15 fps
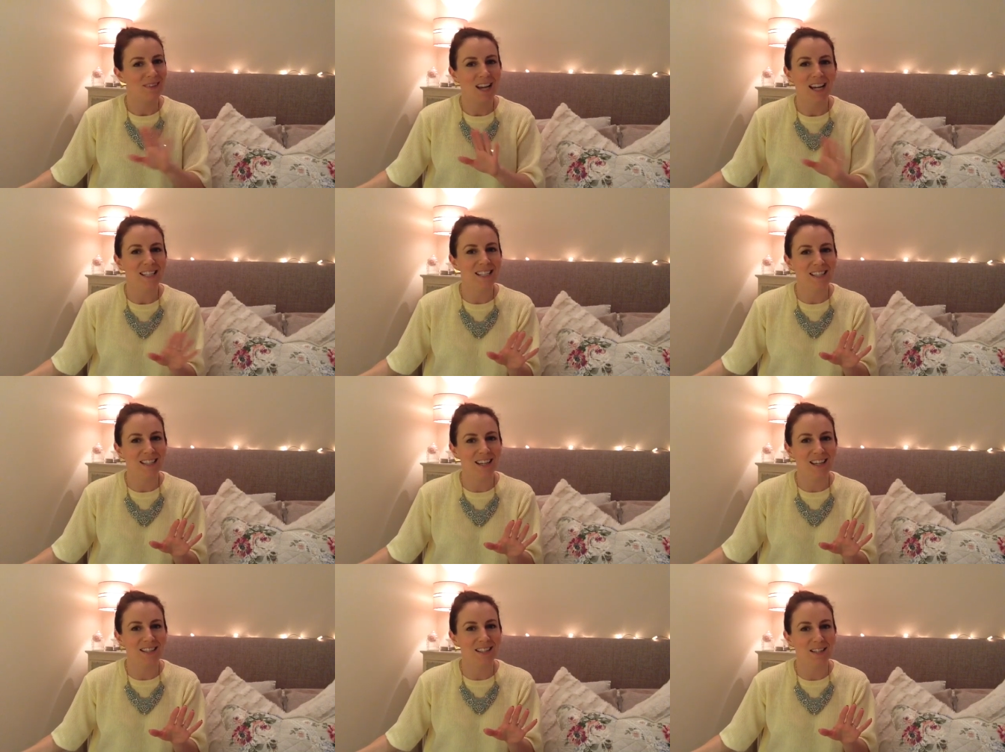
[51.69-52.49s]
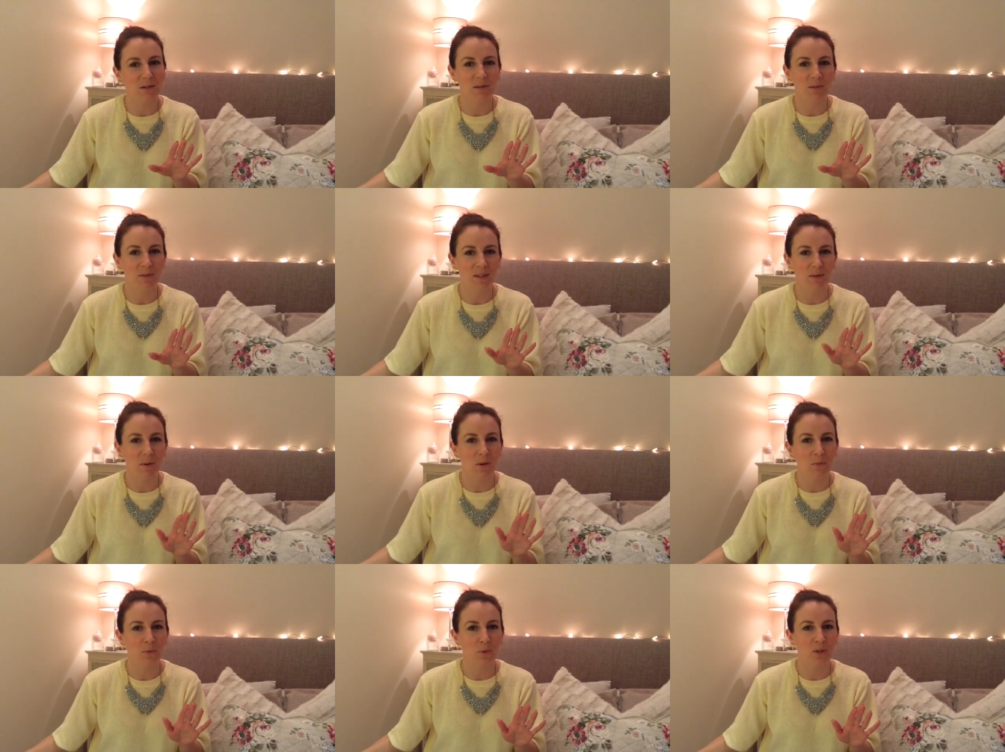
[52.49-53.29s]
I didn't. I ended up spending
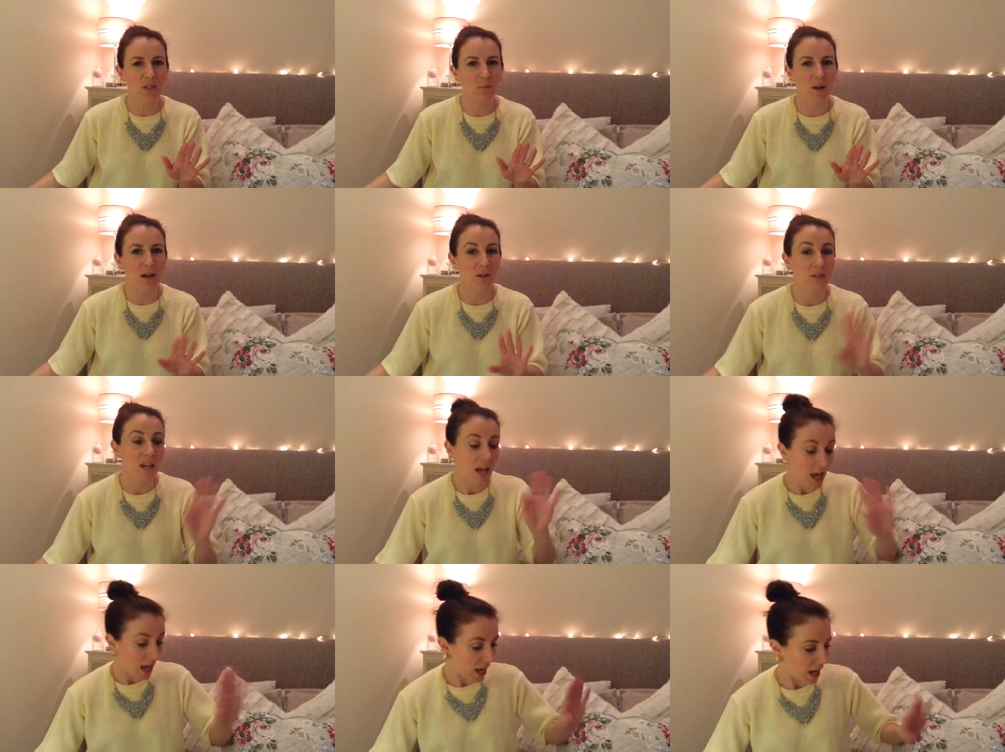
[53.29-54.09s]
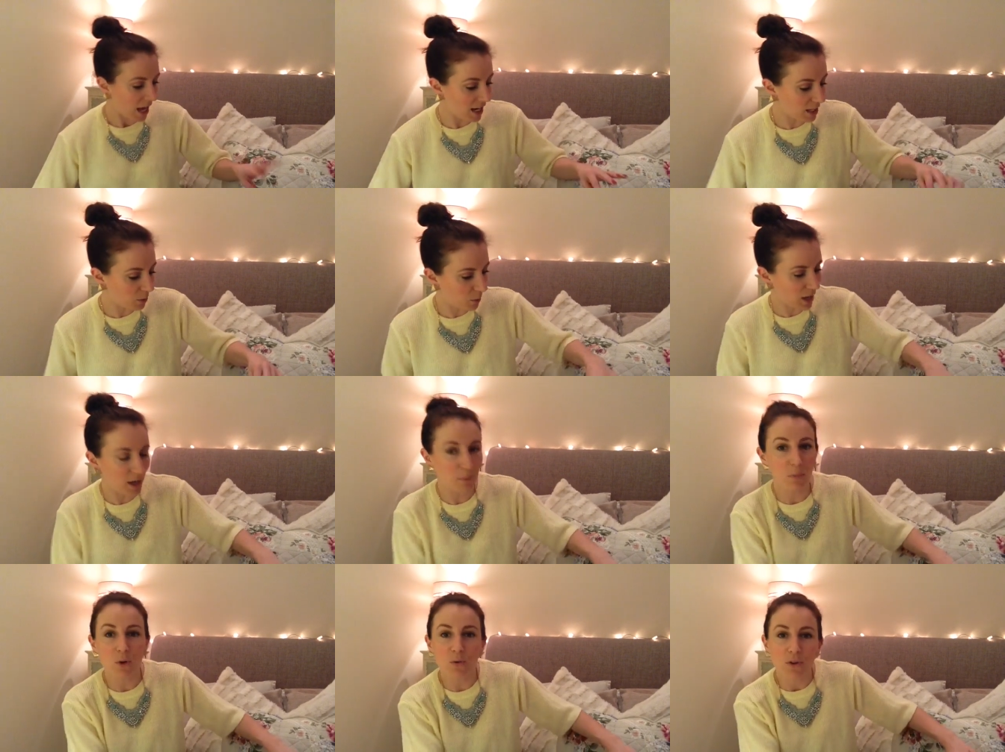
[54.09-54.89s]
about £40. Anyway,
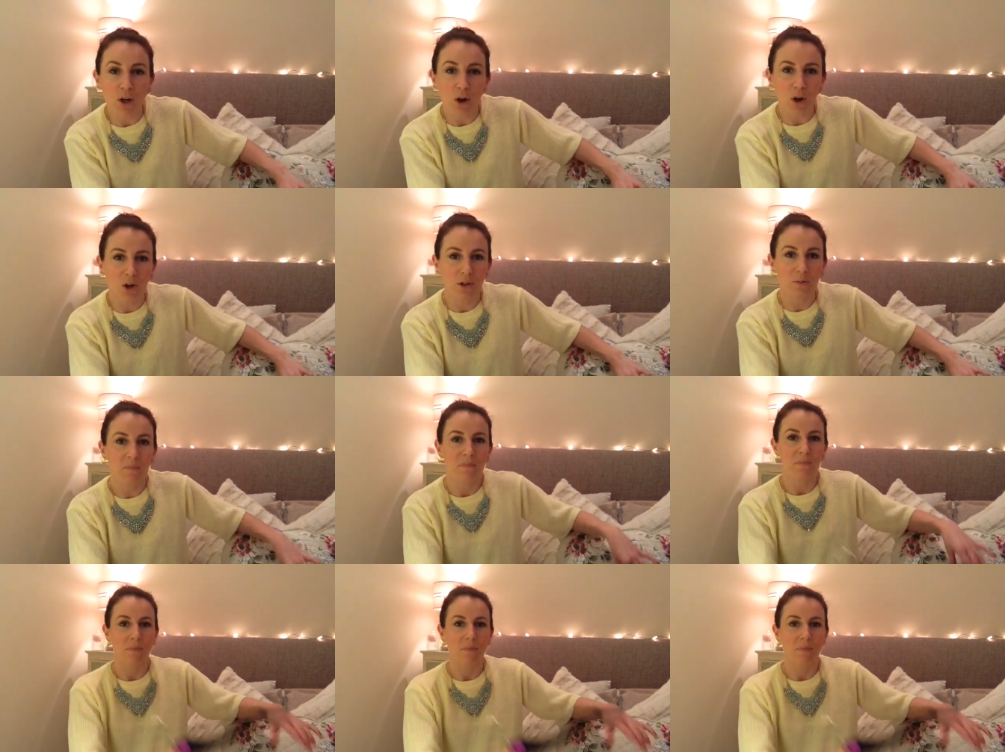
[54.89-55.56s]
moving on.